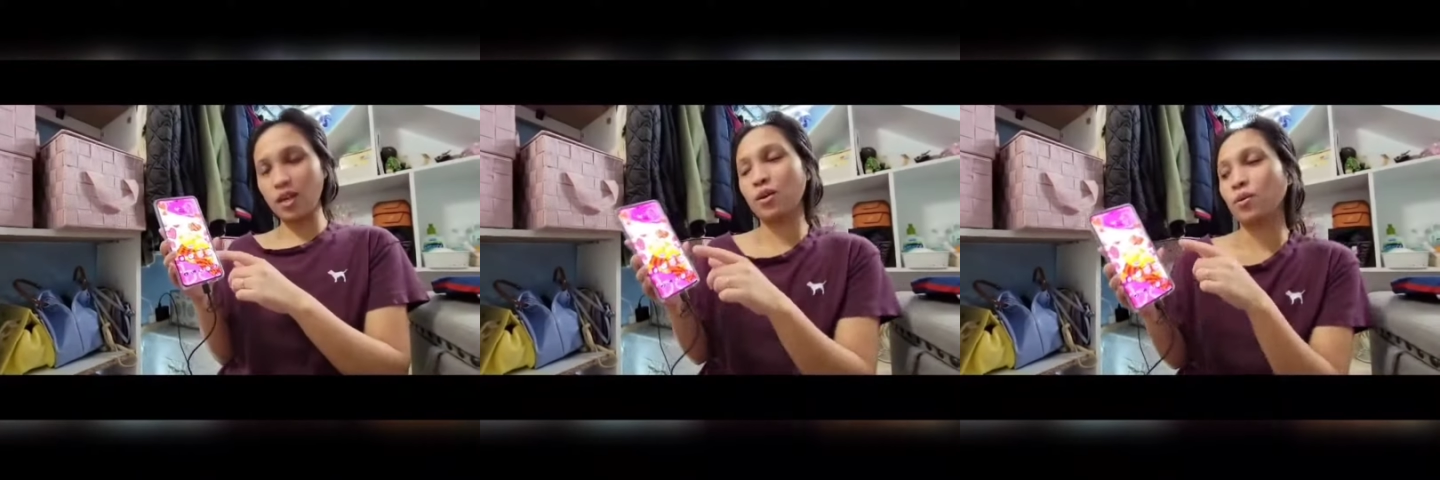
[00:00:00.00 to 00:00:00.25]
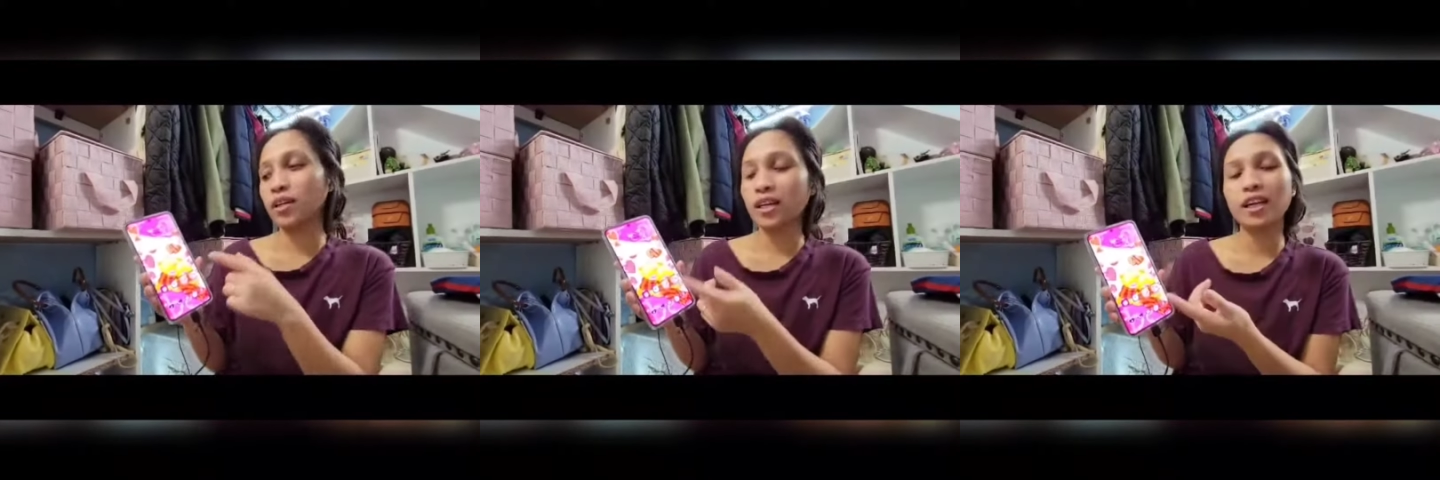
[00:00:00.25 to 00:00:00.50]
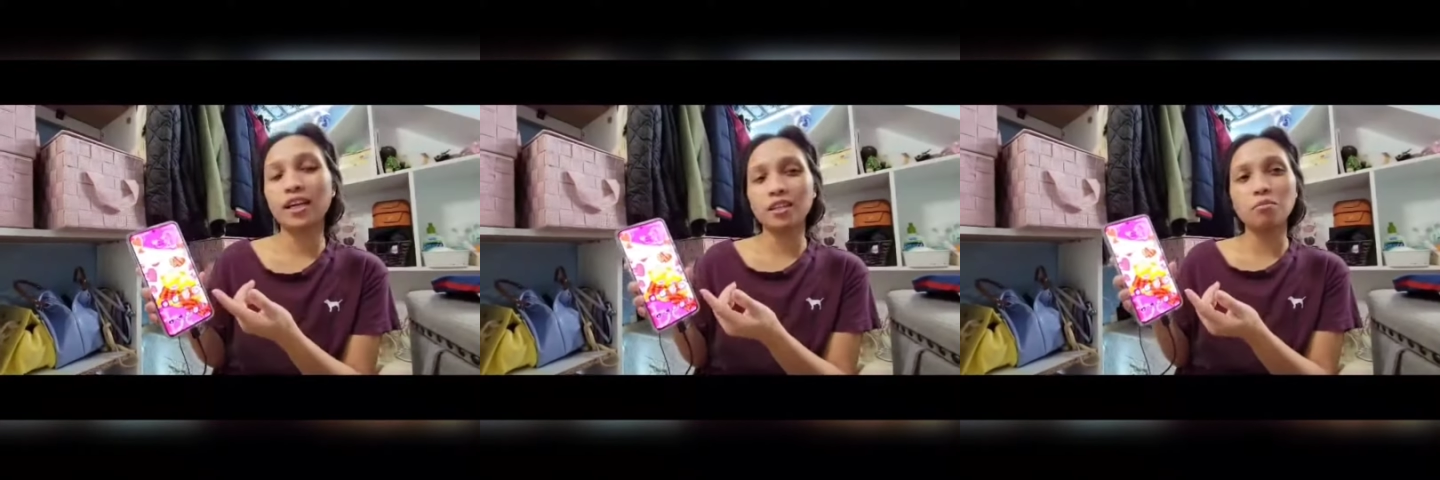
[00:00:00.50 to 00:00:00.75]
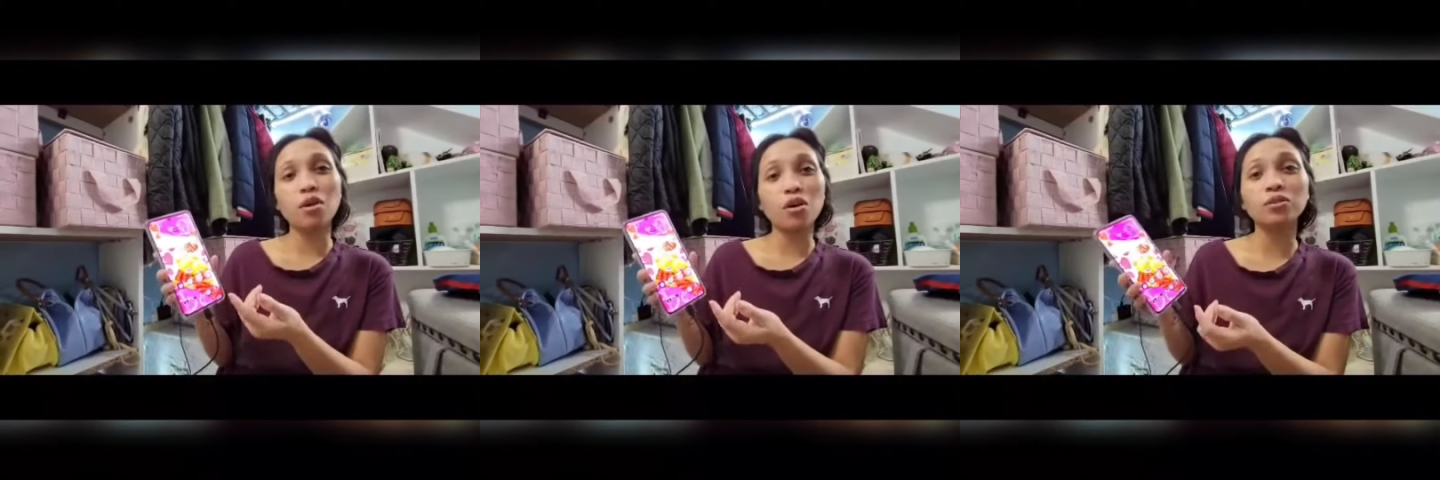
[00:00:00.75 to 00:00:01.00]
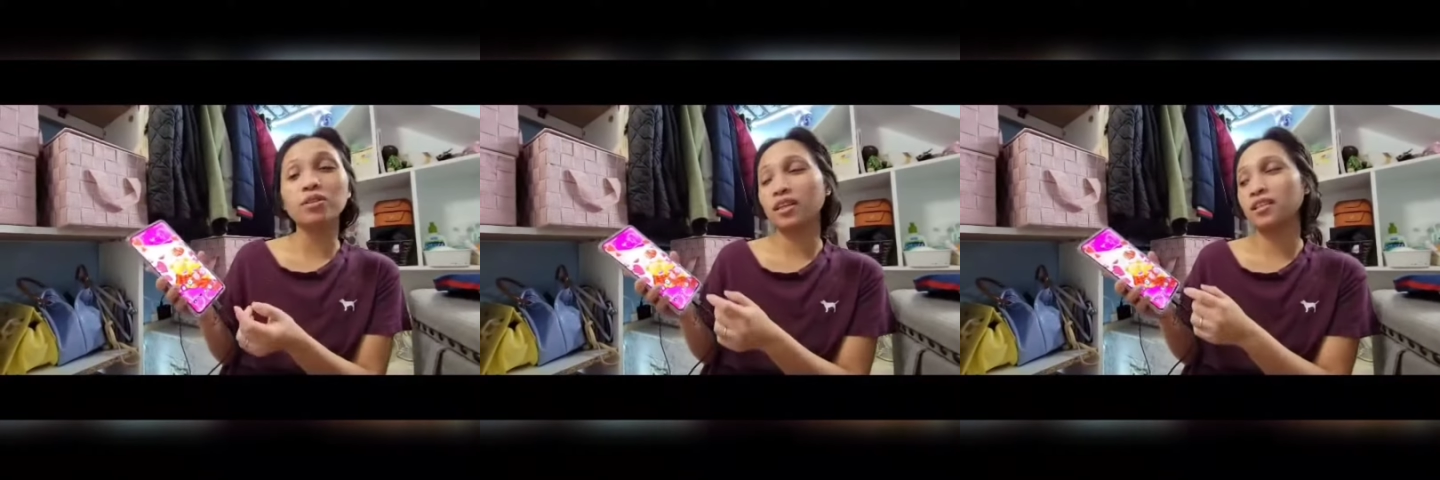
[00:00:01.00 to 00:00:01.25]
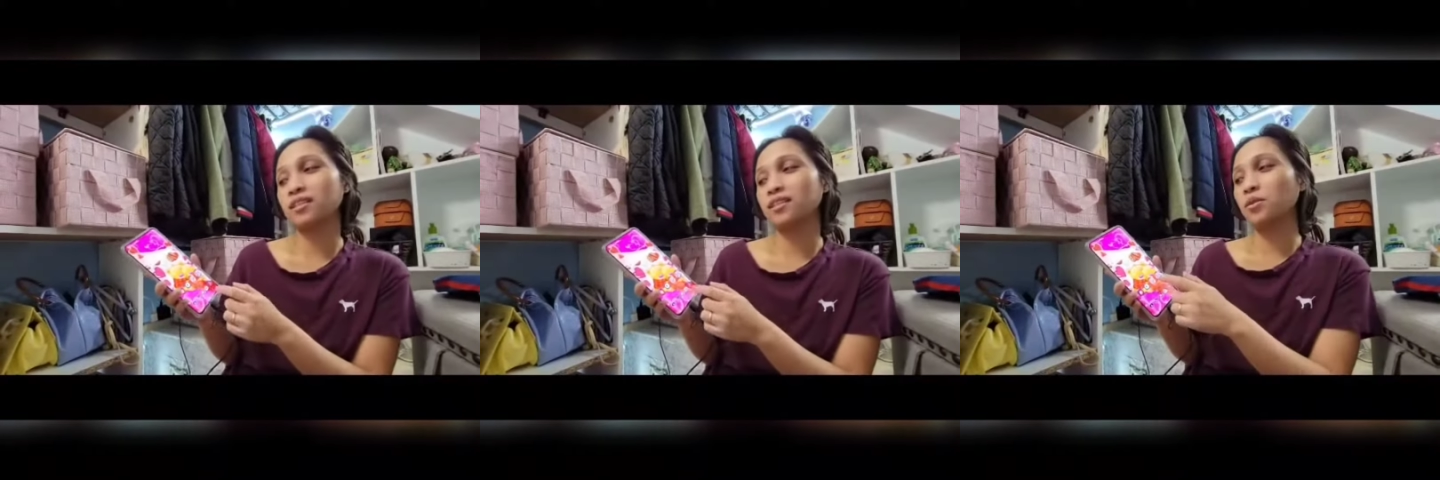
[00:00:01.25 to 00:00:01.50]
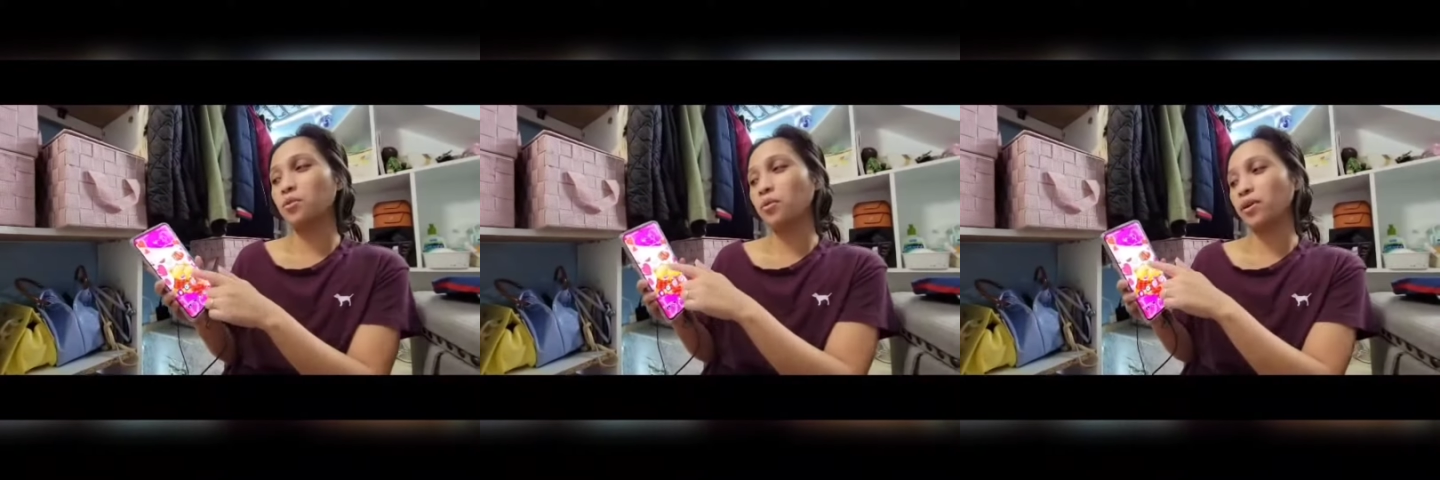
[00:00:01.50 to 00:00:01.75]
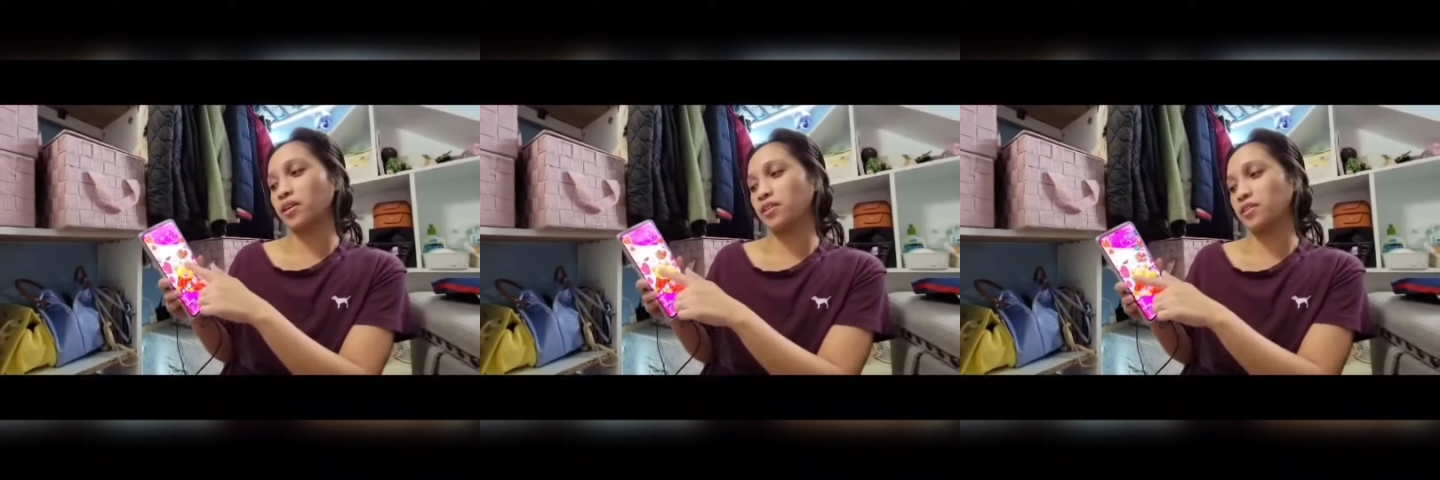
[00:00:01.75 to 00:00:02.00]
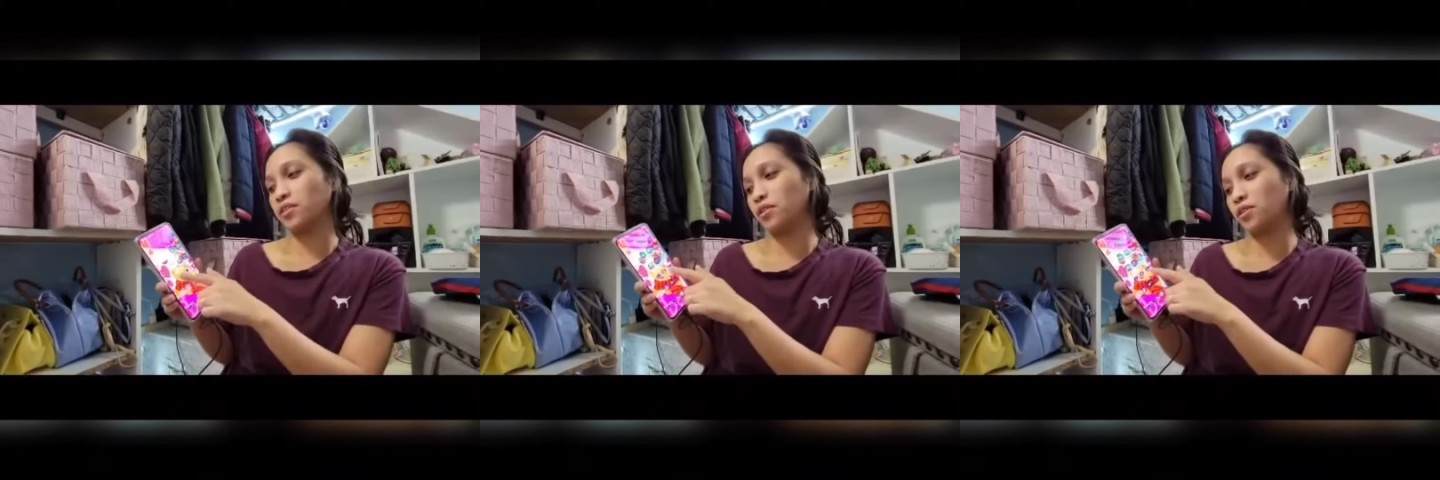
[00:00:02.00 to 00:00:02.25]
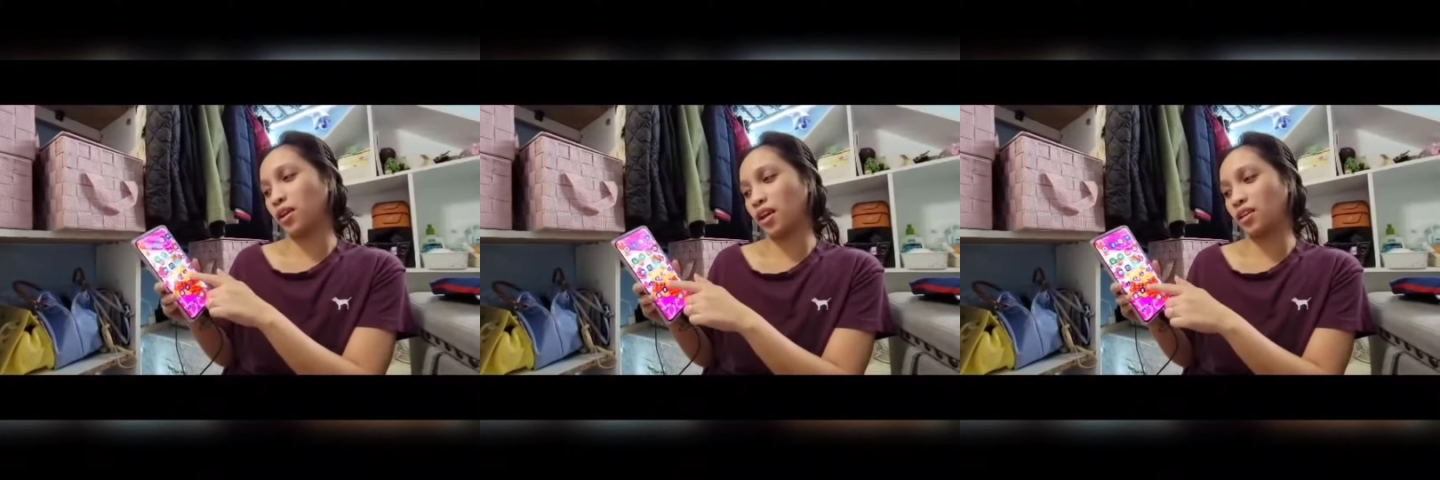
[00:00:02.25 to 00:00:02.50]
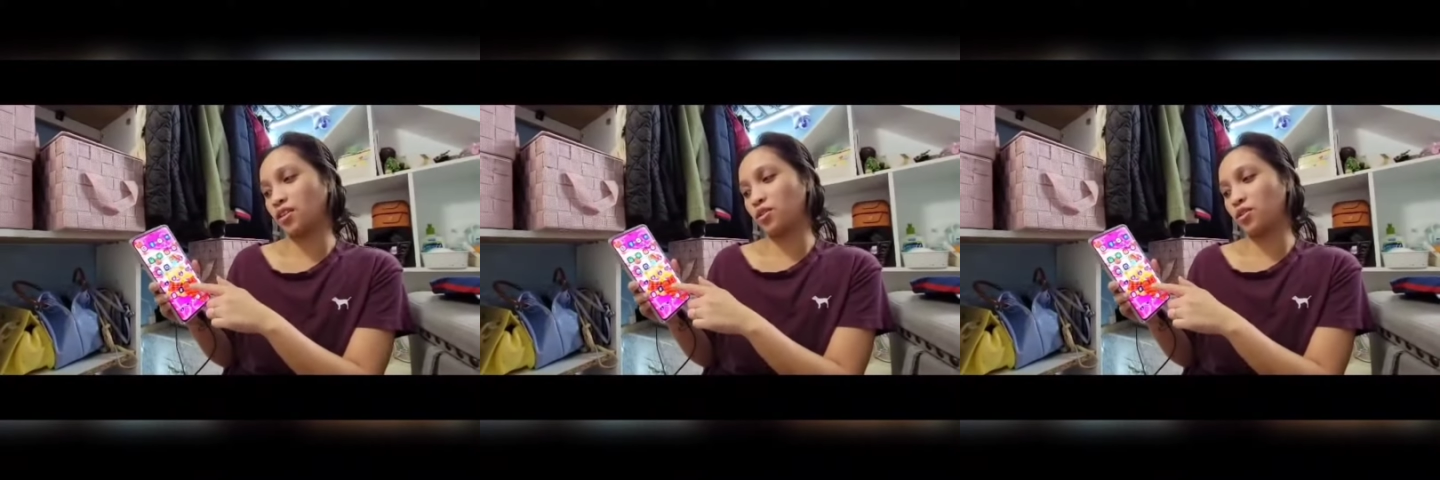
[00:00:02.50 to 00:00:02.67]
What I like the most is you can